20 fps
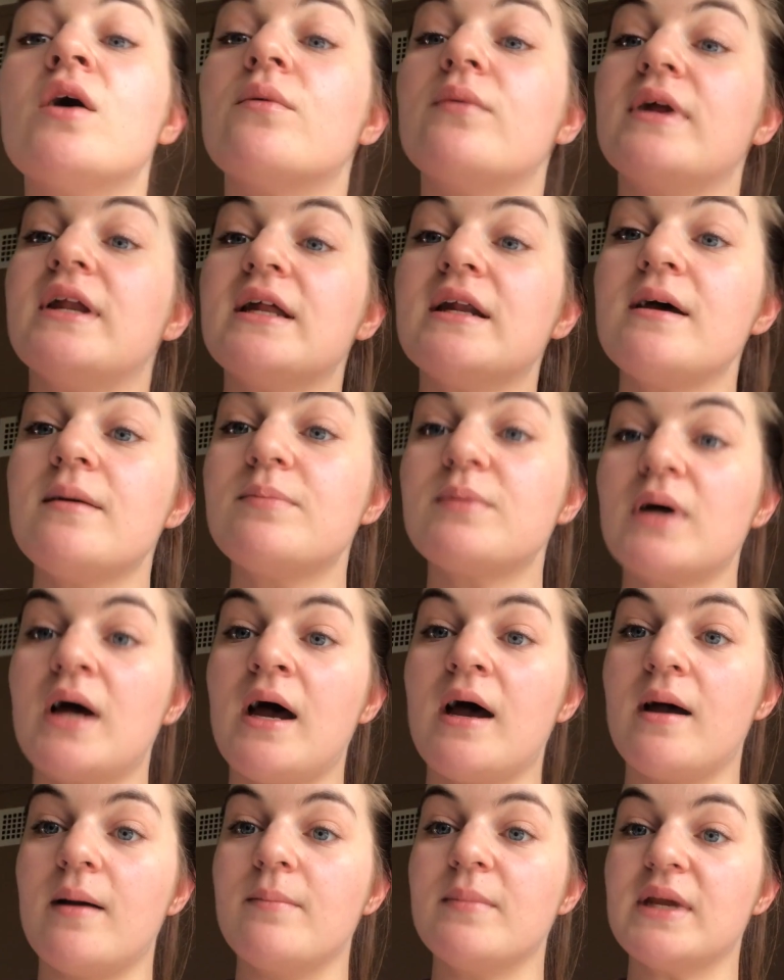We ended up
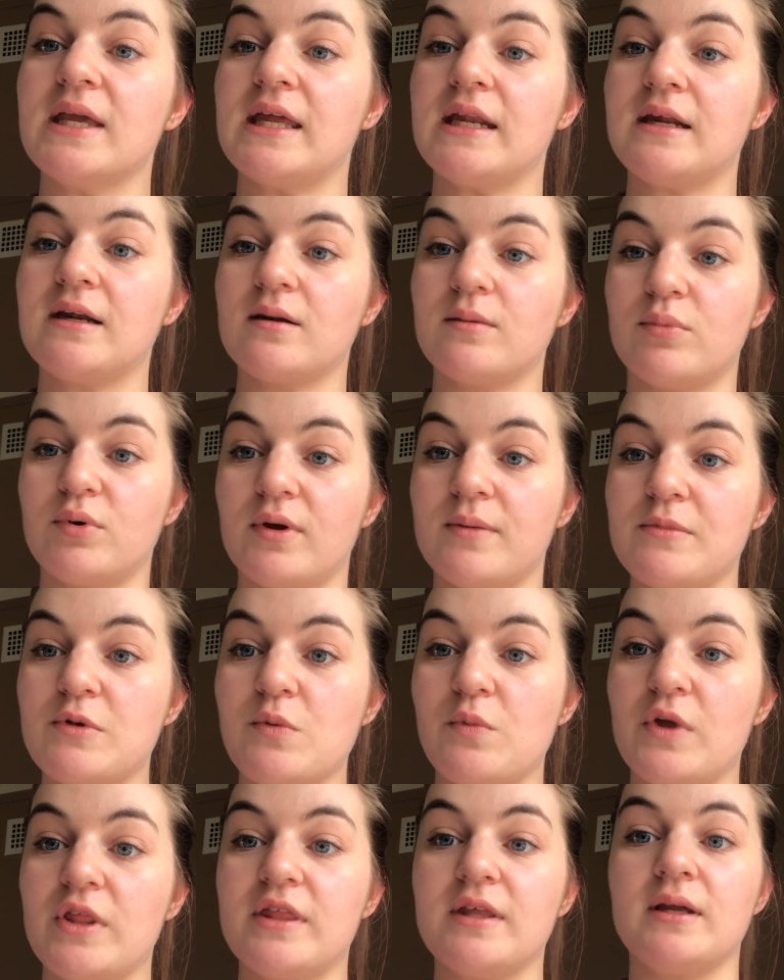getting an
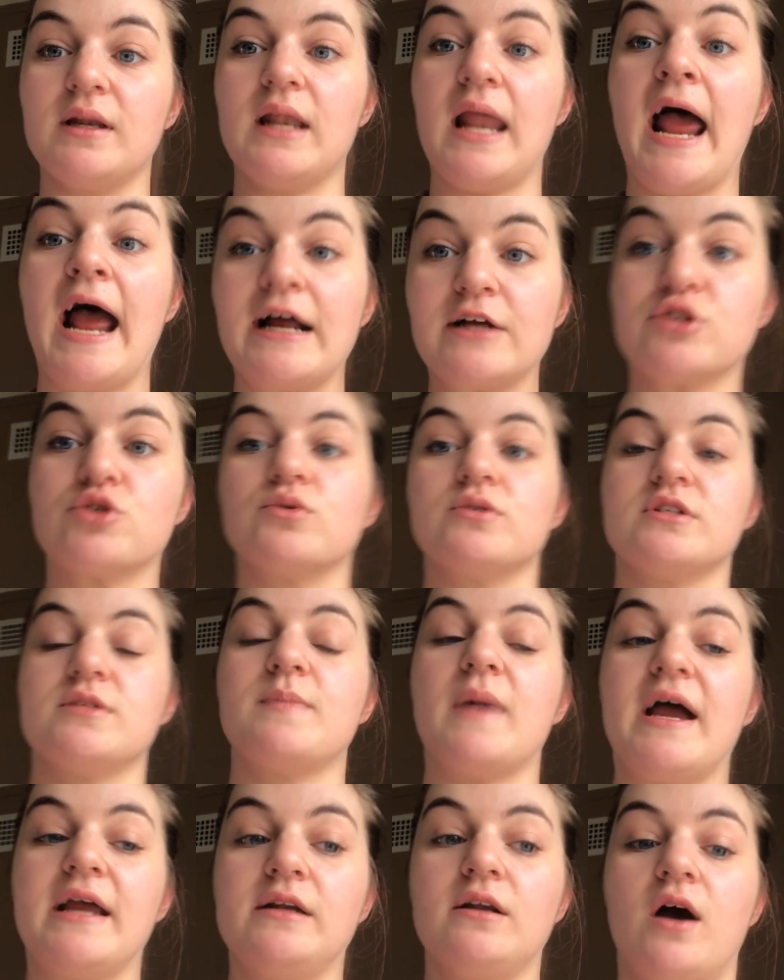appointment with an actual
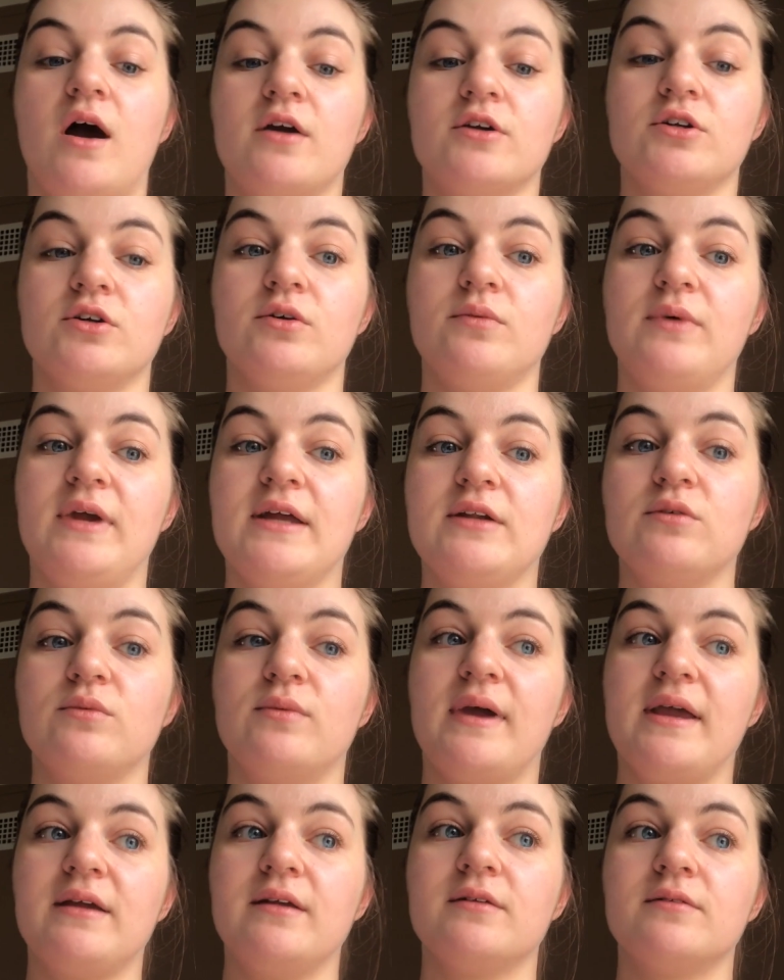spine doctor. We had to
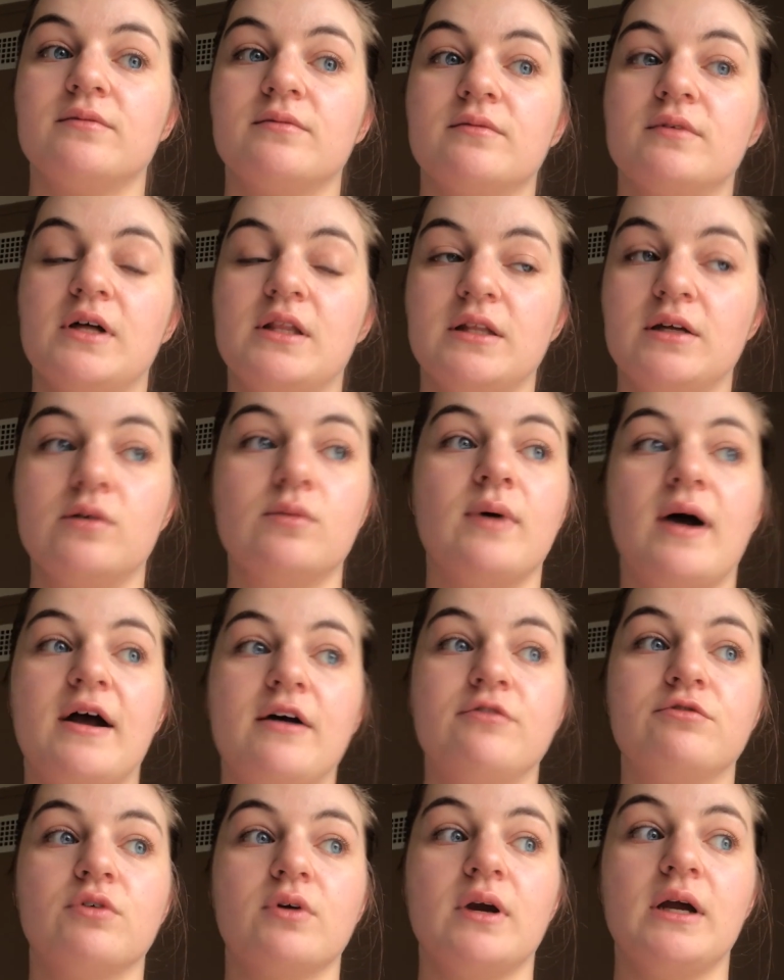wait a little
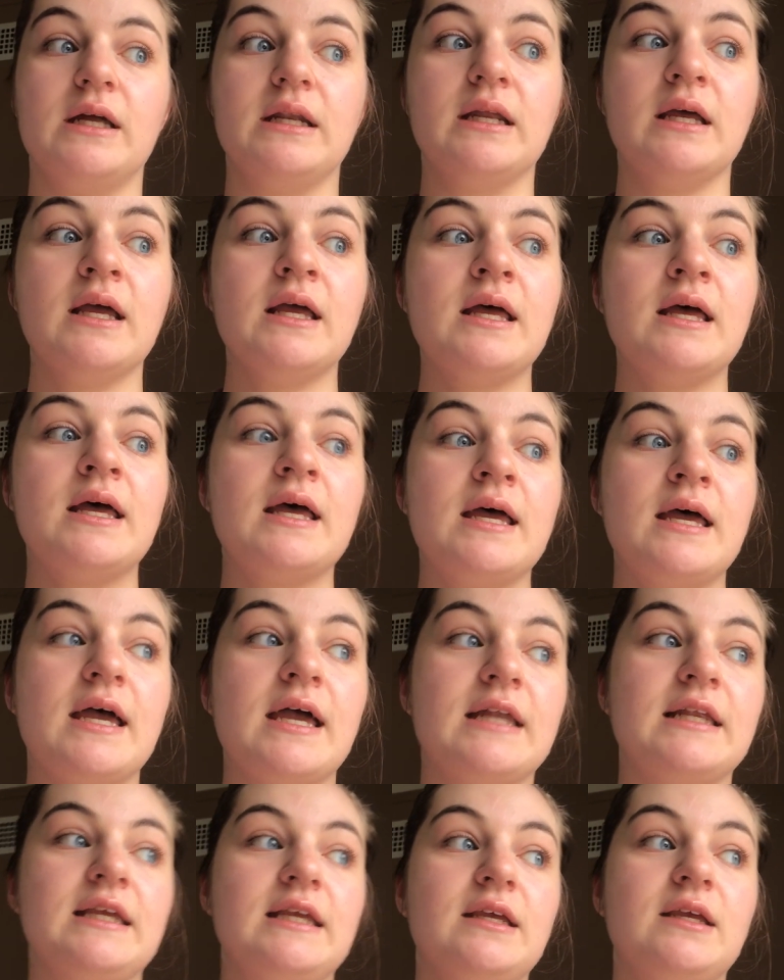while for it,
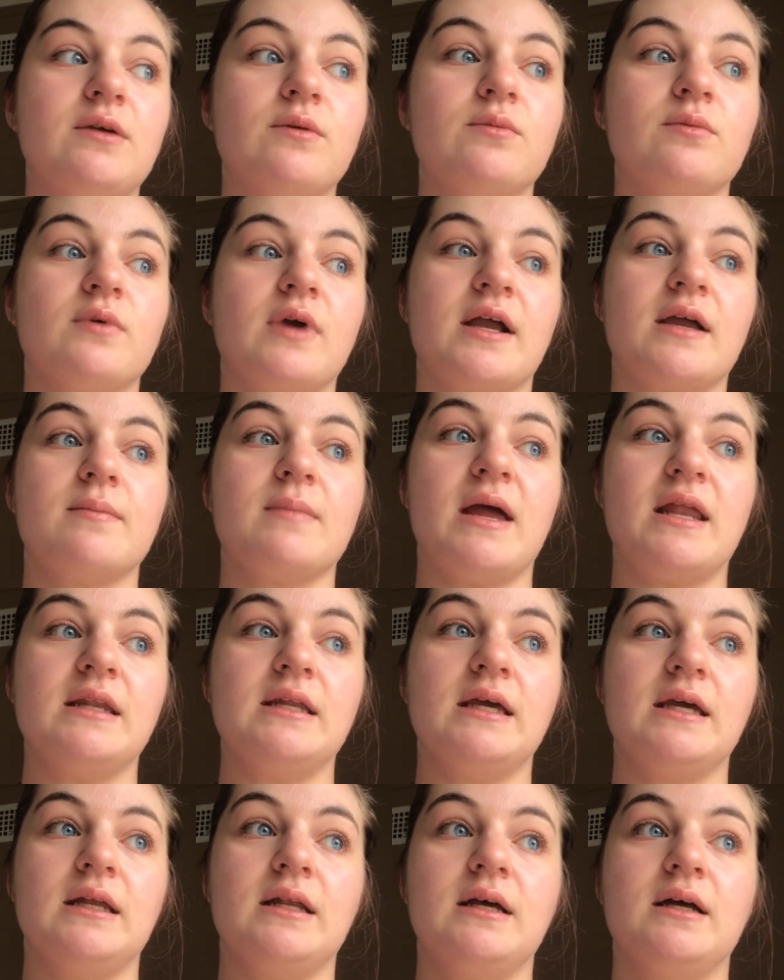and he
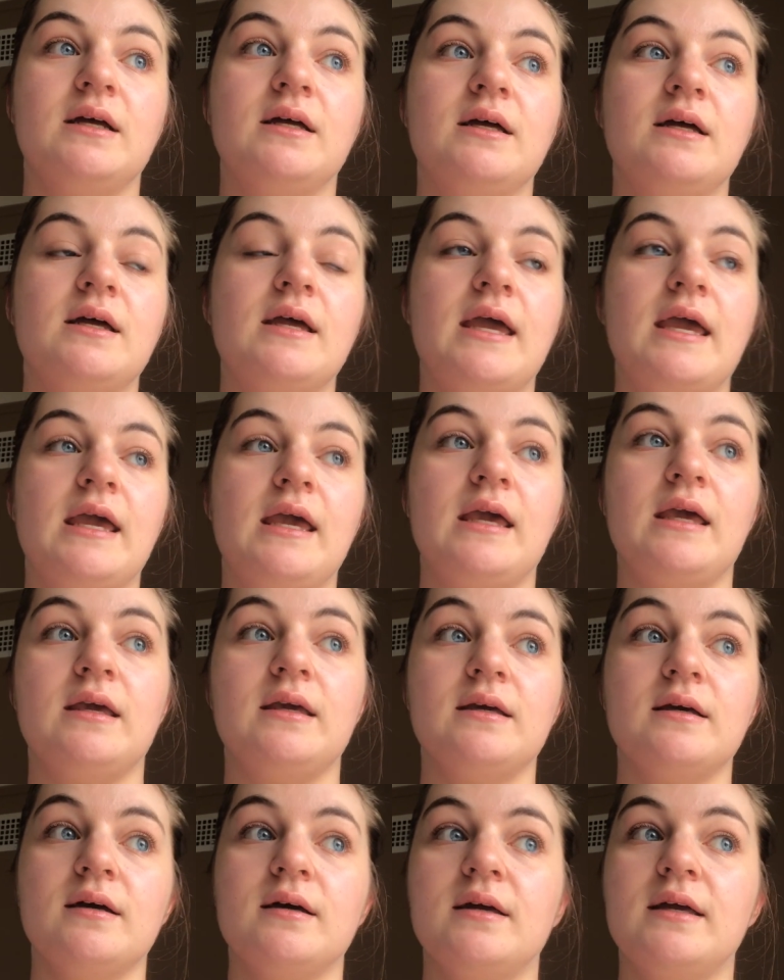recommended
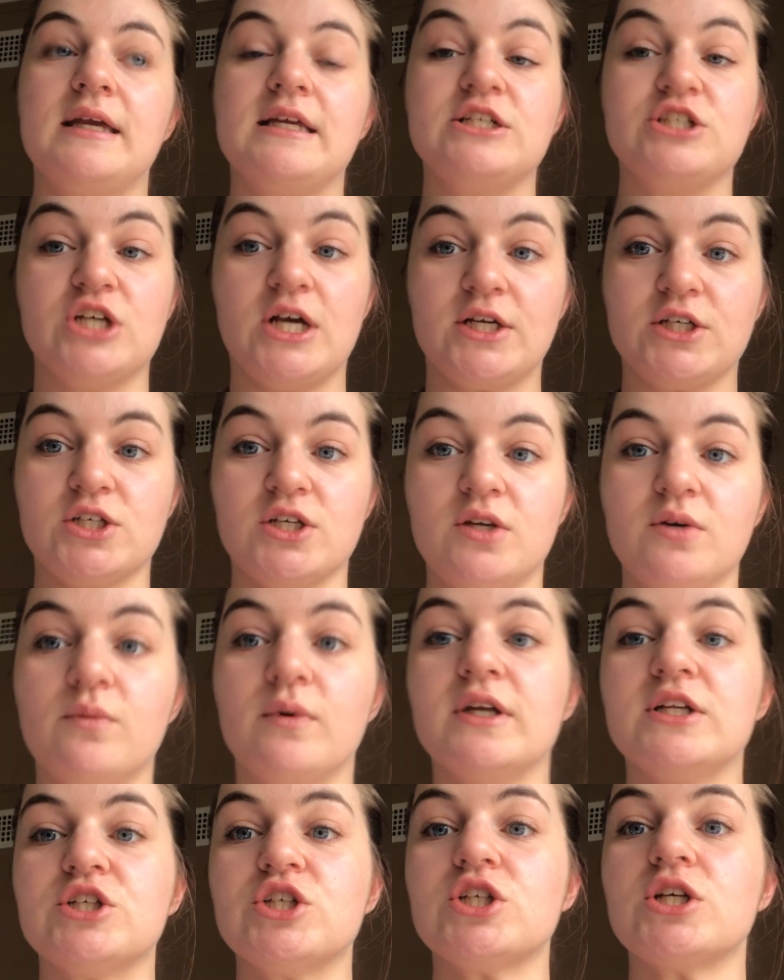a injection,
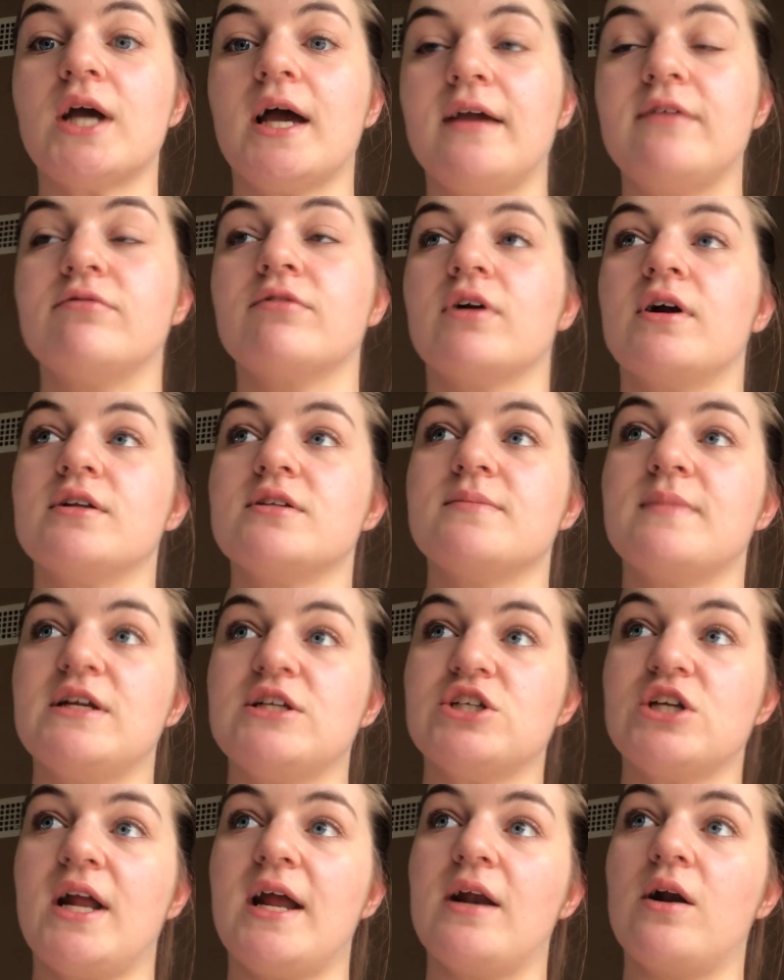which I forgot to
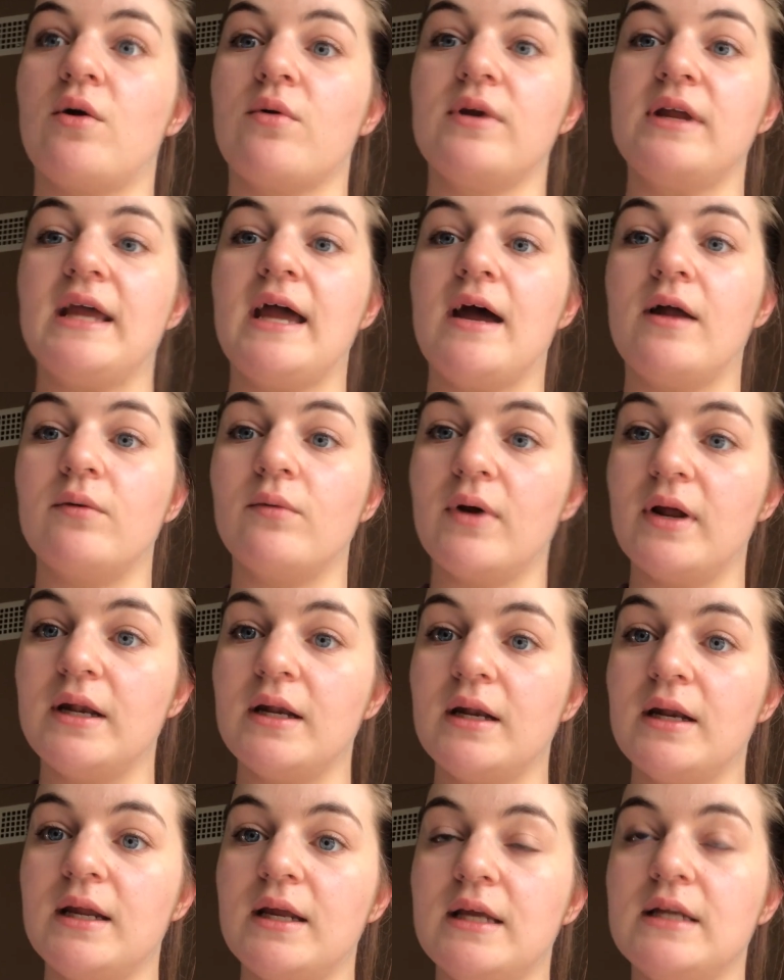mention I had already had
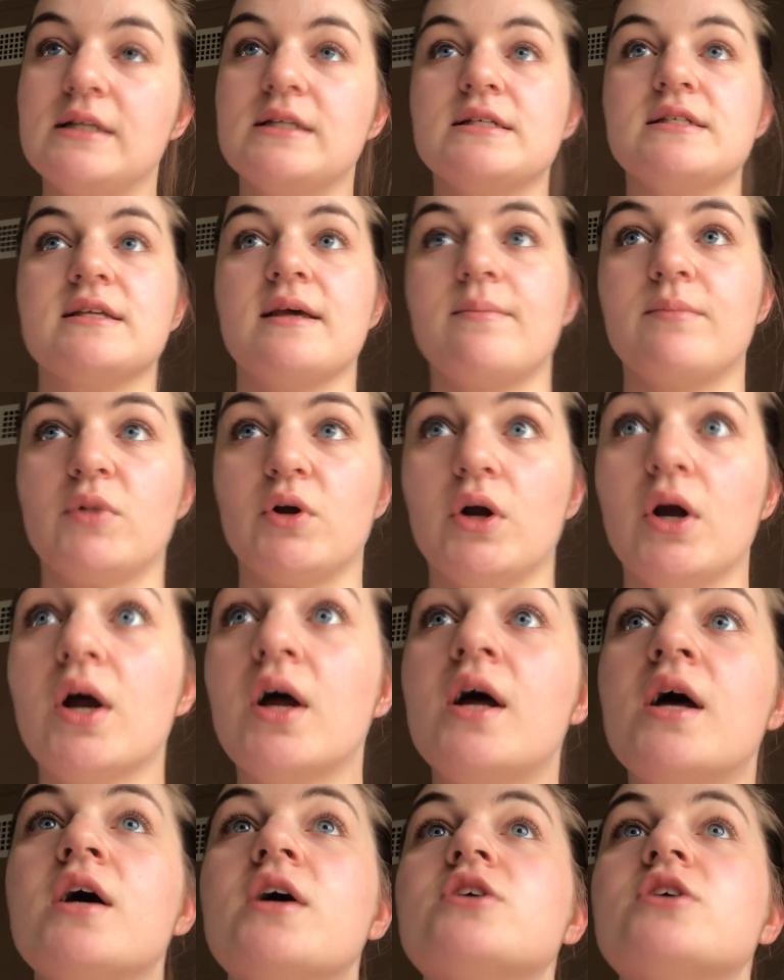one in December.